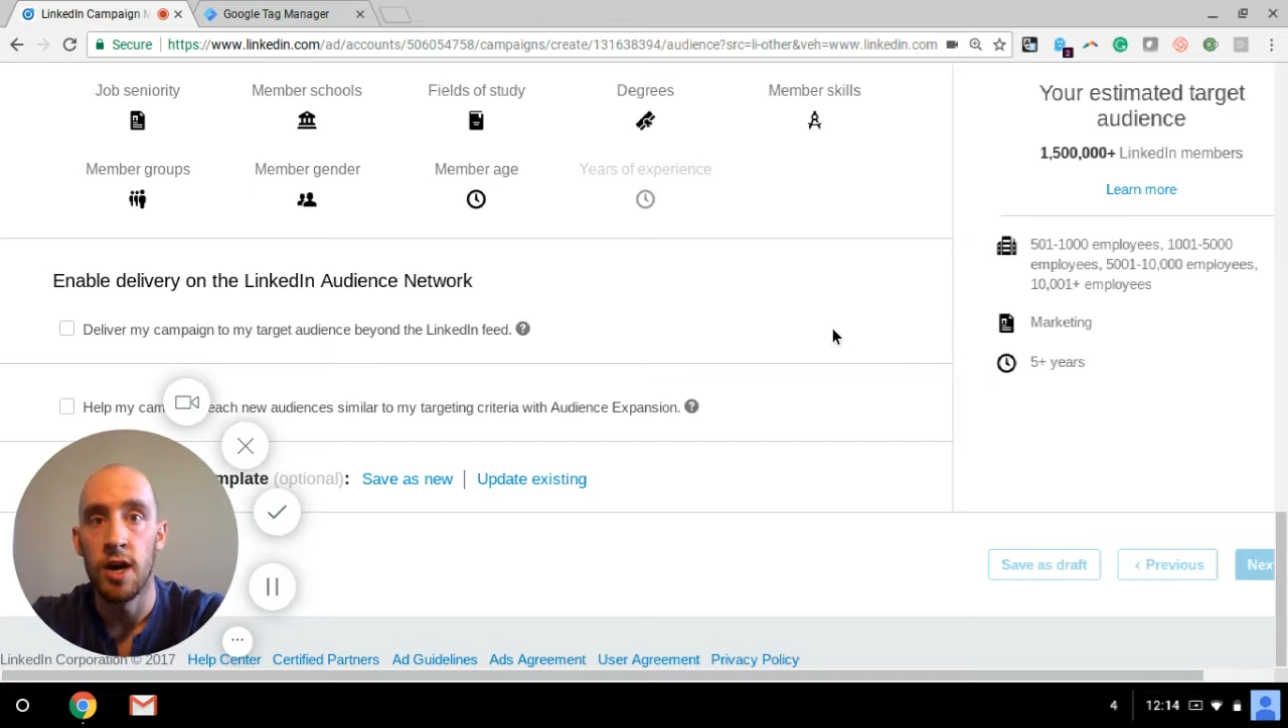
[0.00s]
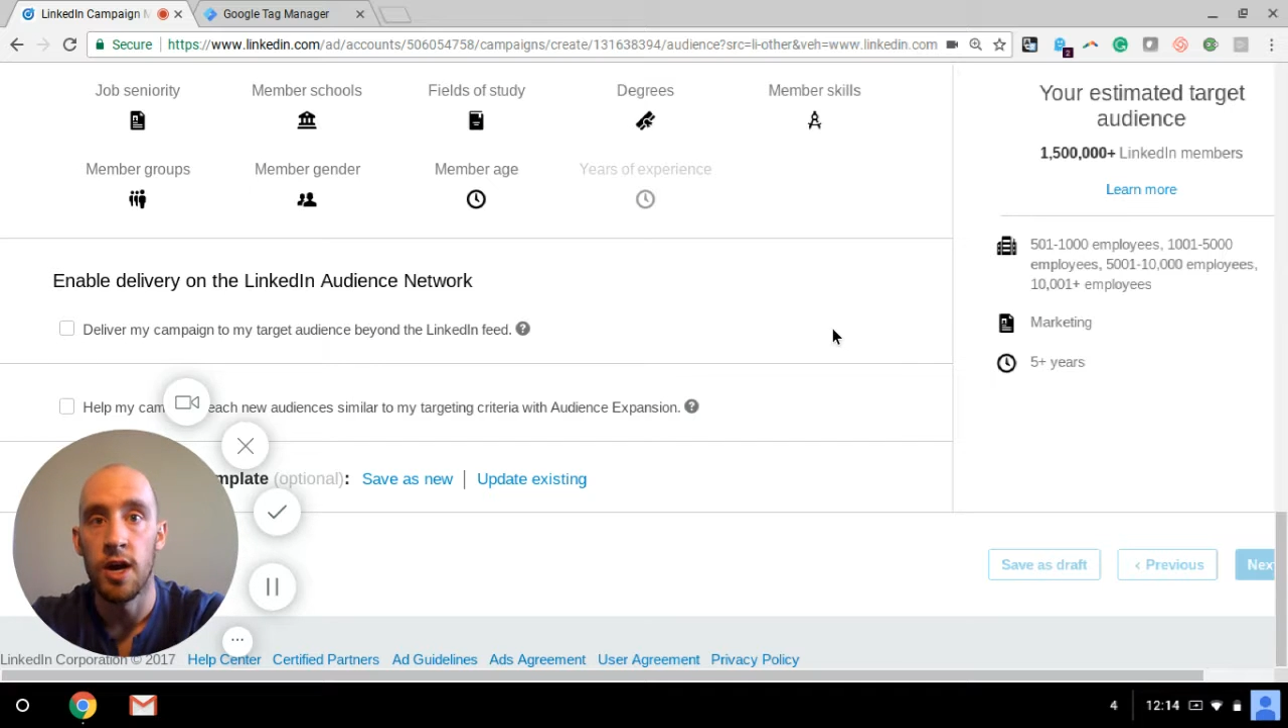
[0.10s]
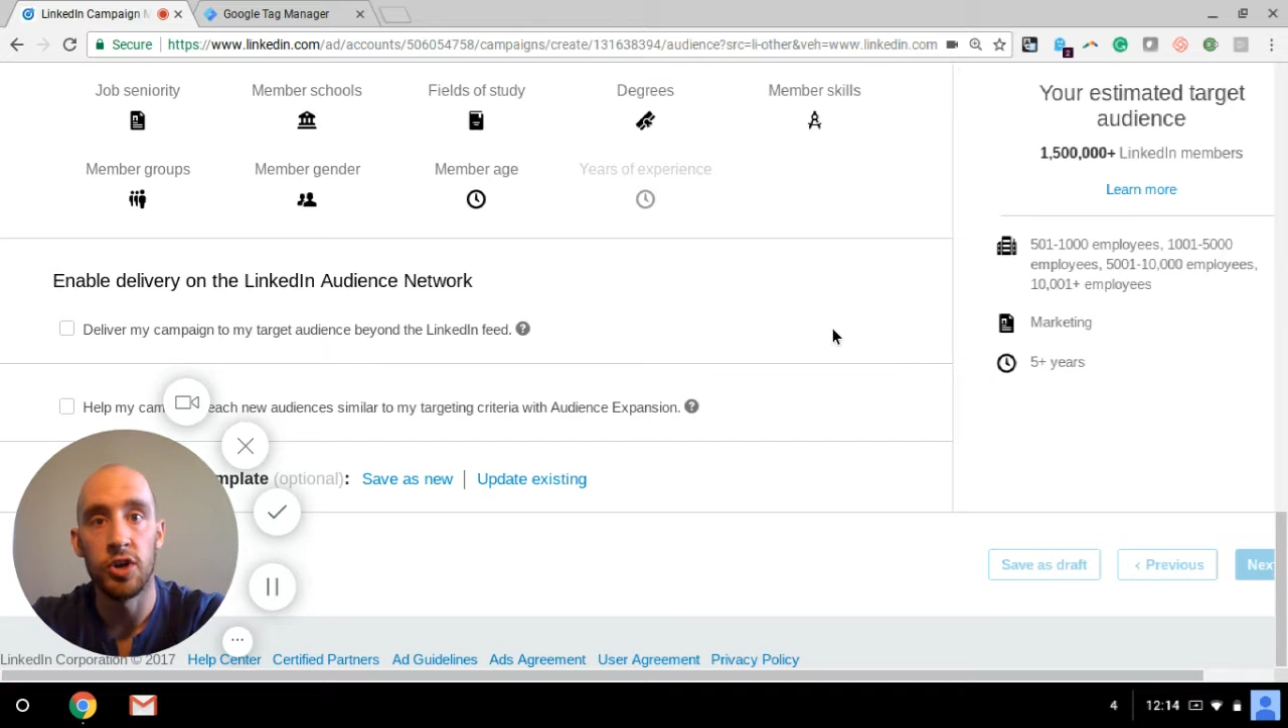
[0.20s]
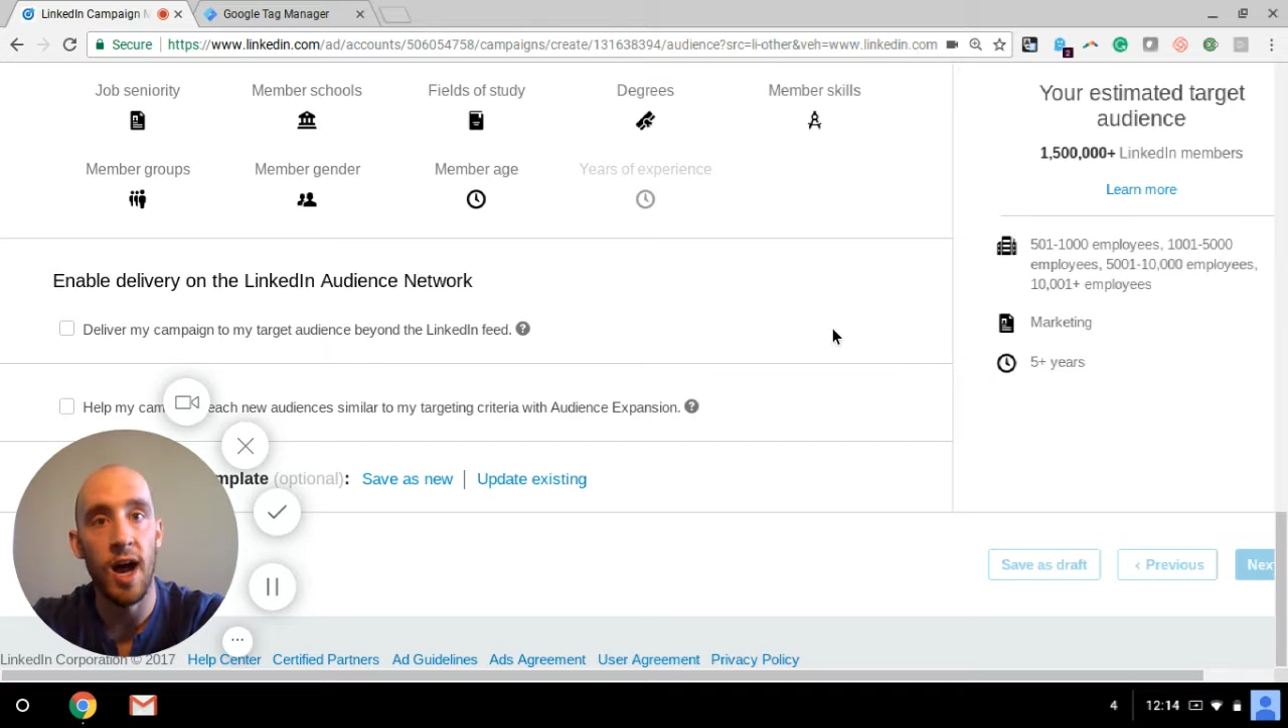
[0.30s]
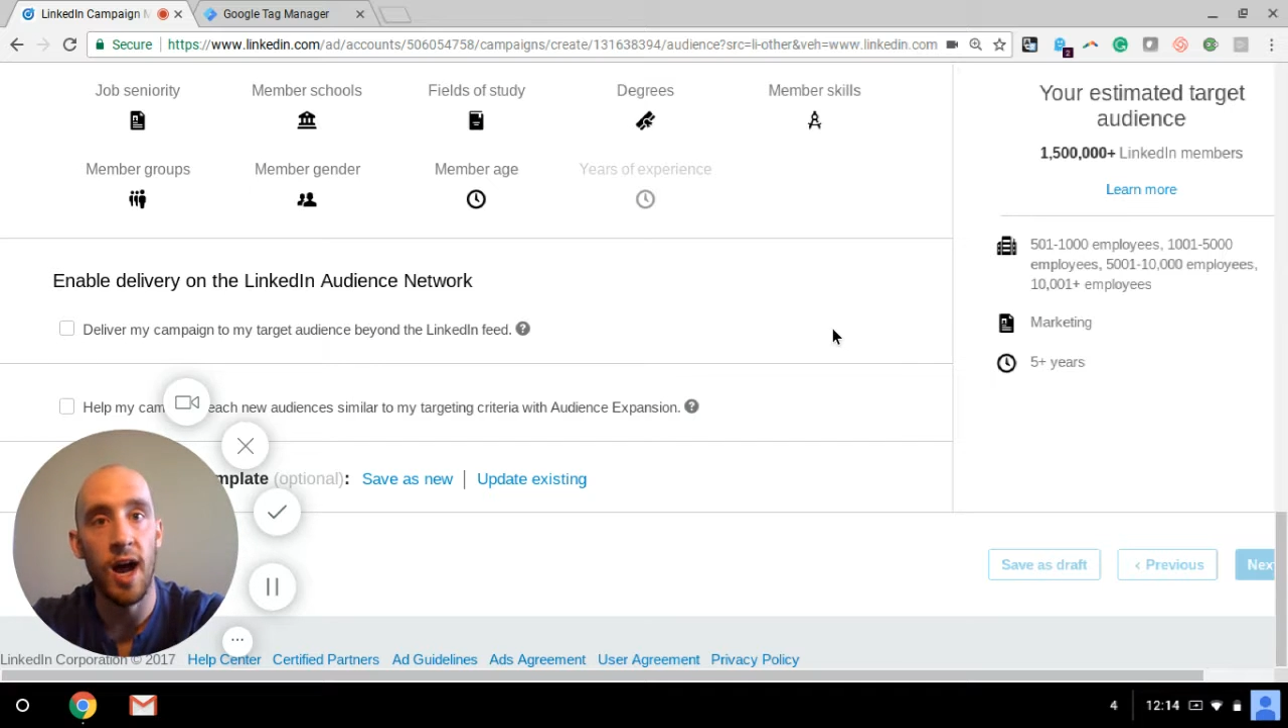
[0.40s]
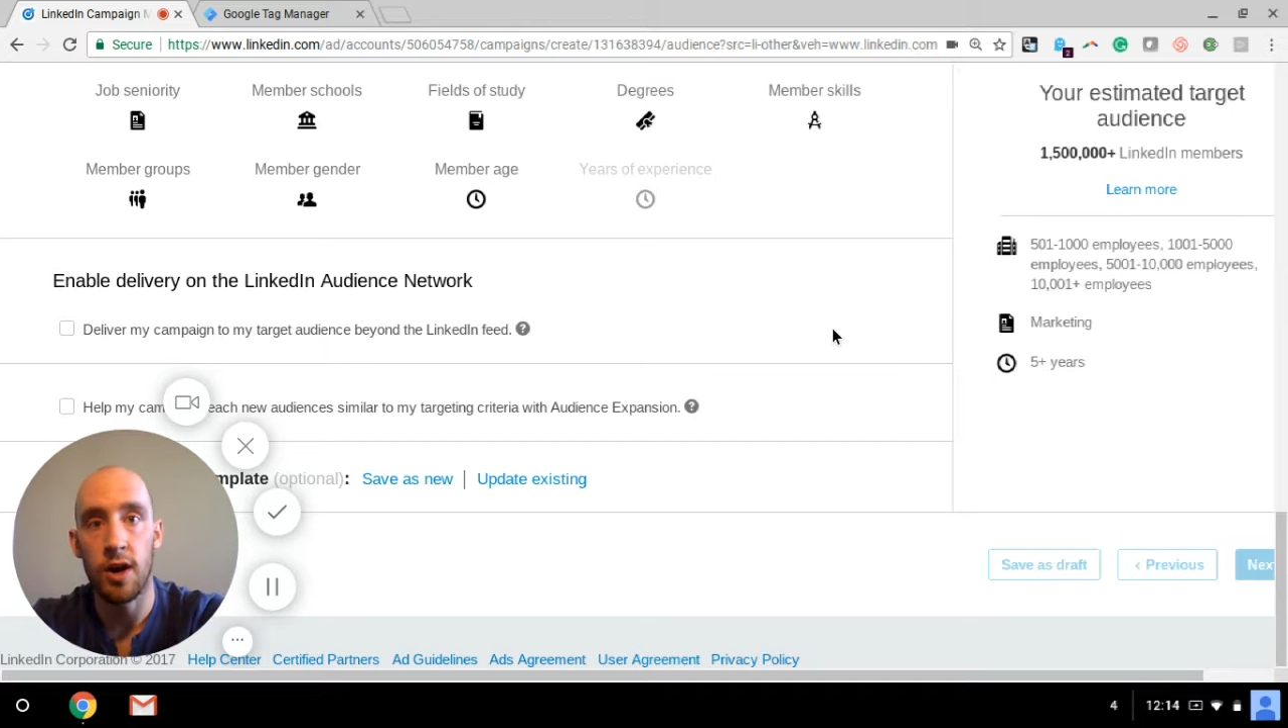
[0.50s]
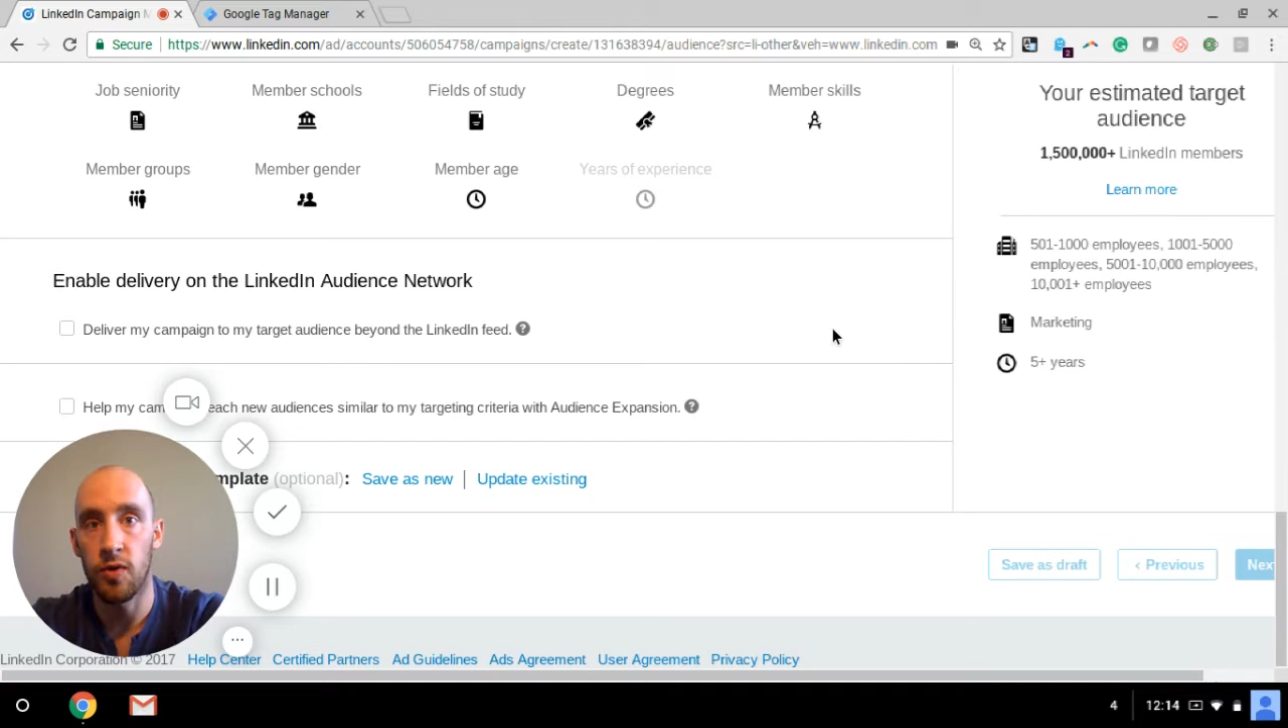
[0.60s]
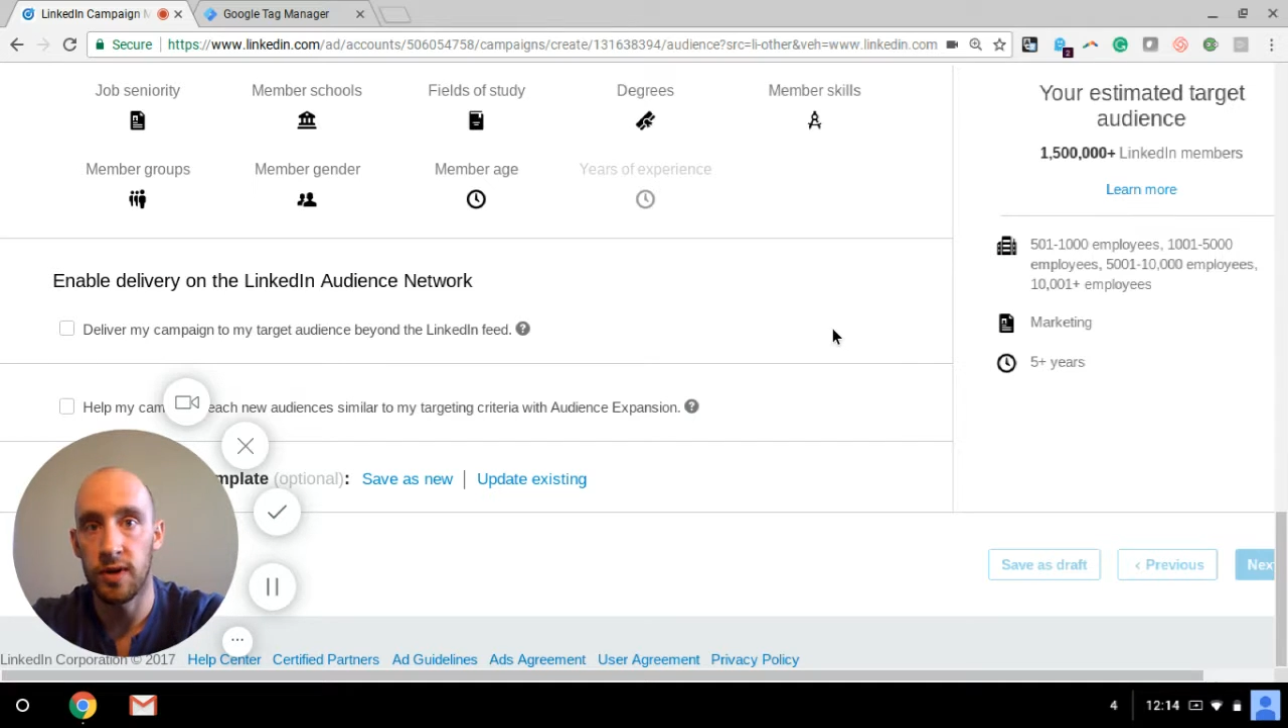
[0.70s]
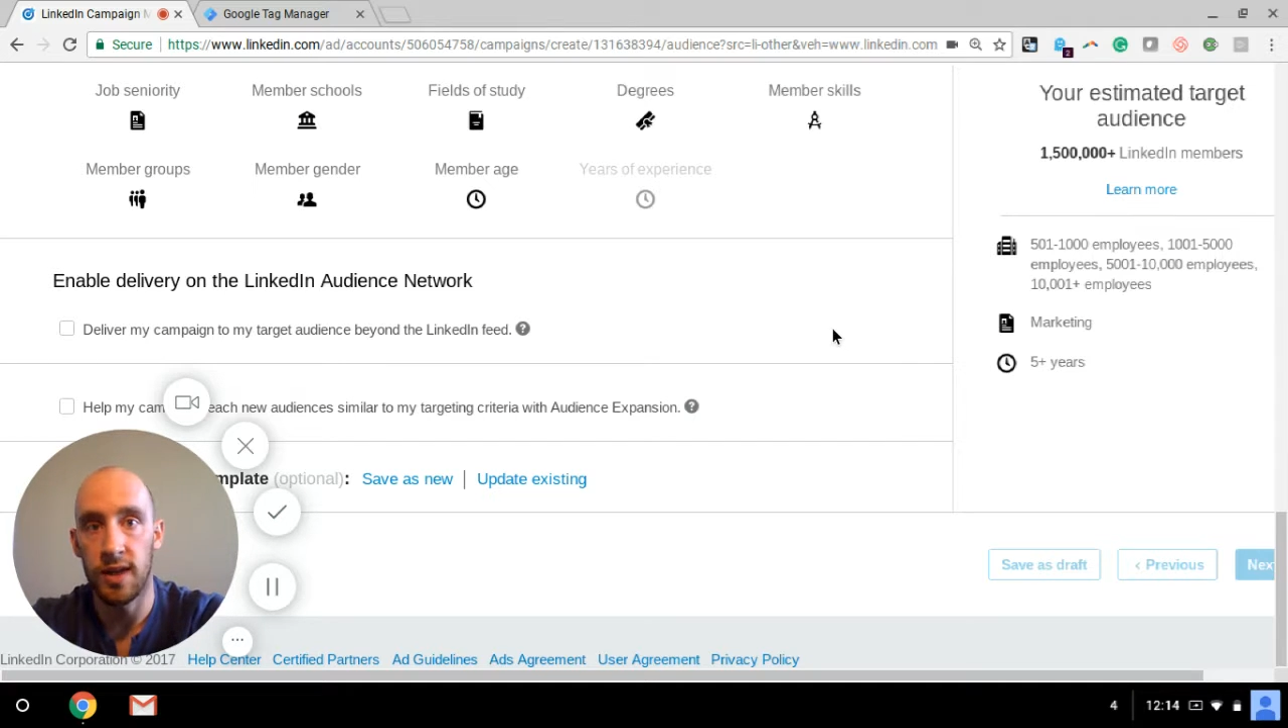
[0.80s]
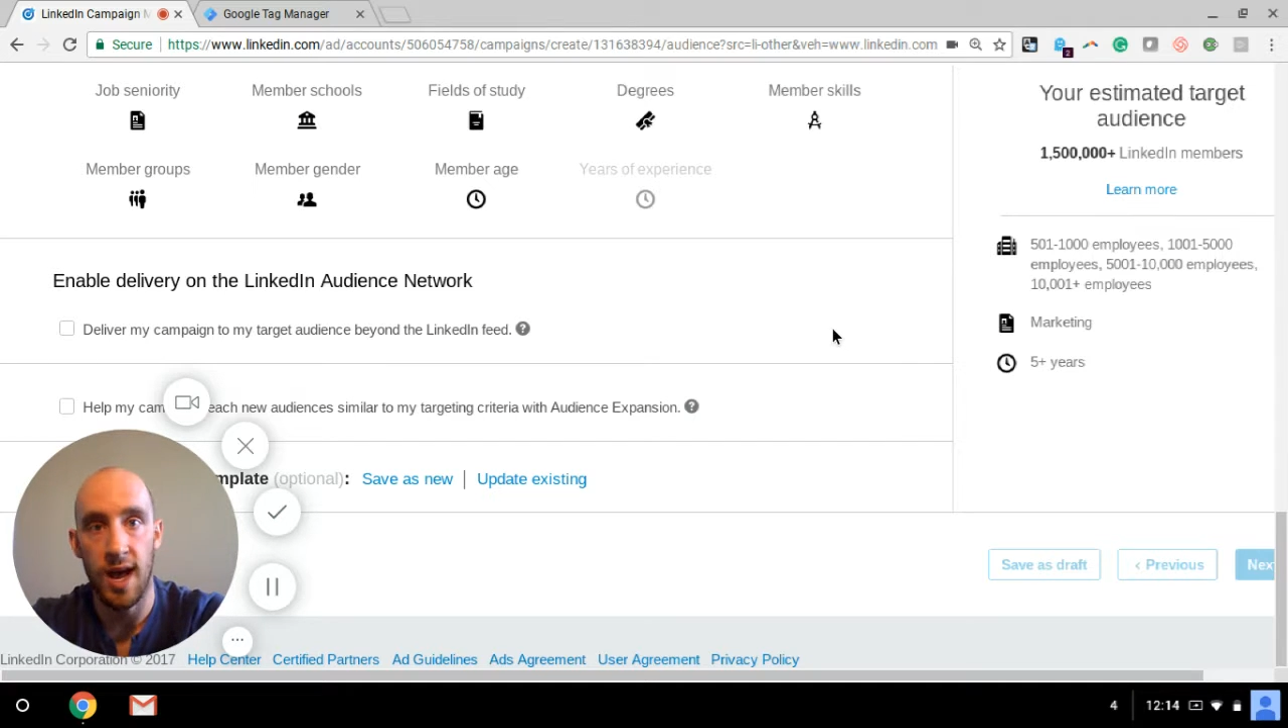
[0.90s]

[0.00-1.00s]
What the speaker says: you're not going to